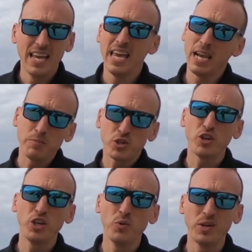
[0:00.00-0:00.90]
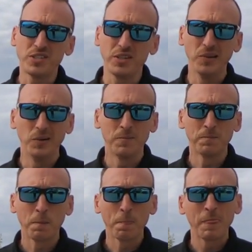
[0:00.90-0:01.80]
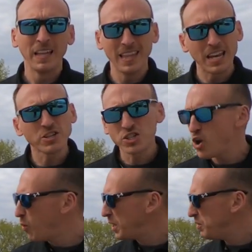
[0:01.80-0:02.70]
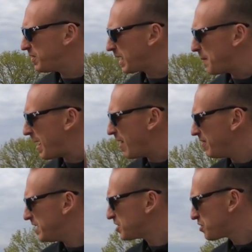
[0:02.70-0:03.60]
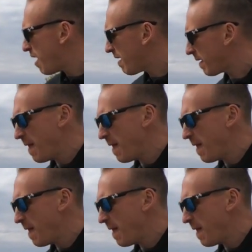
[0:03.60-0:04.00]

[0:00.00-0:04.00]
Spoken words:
and I'm sure you would too. Let us know what you think about this truck,